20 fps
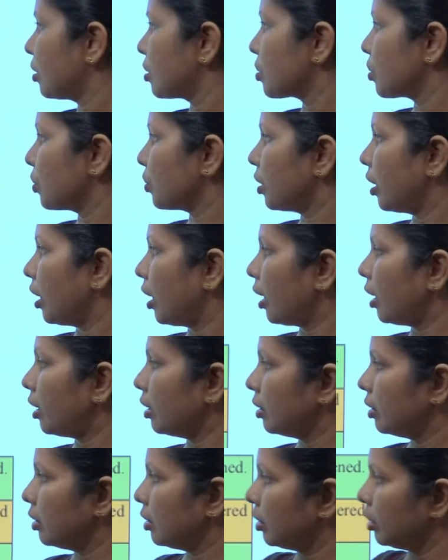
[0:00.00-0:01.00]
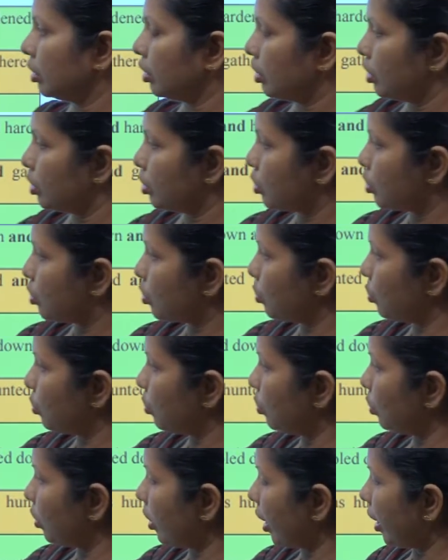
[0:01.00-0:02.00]
So, there
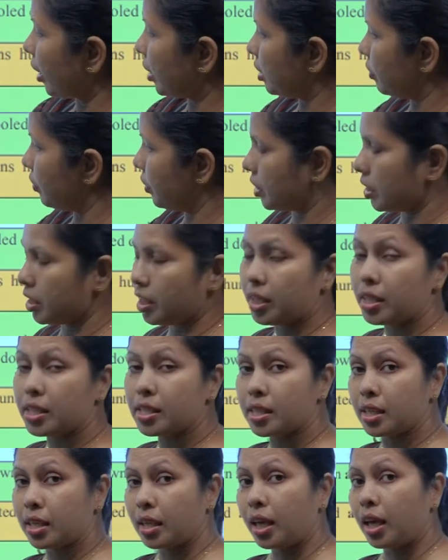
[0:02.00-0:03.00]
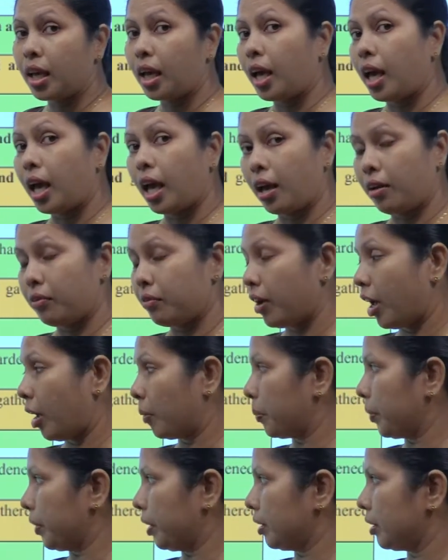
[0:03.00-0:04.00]
two activities have
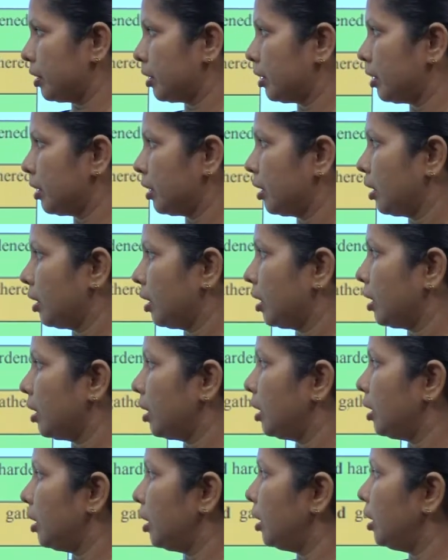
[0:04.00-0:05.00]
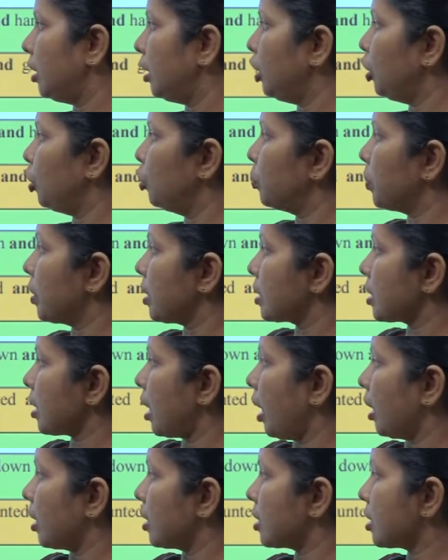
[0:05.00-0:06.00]
happened. The early humans
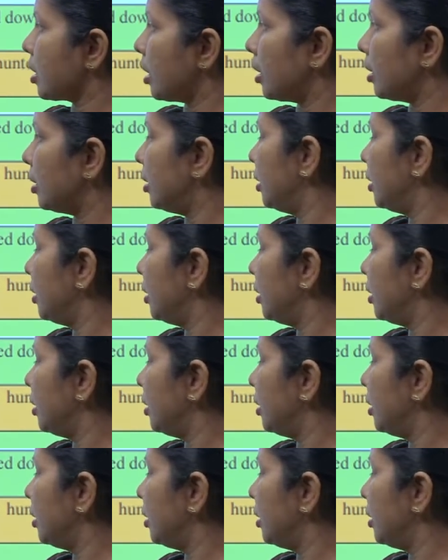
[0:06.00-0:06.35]
hunted.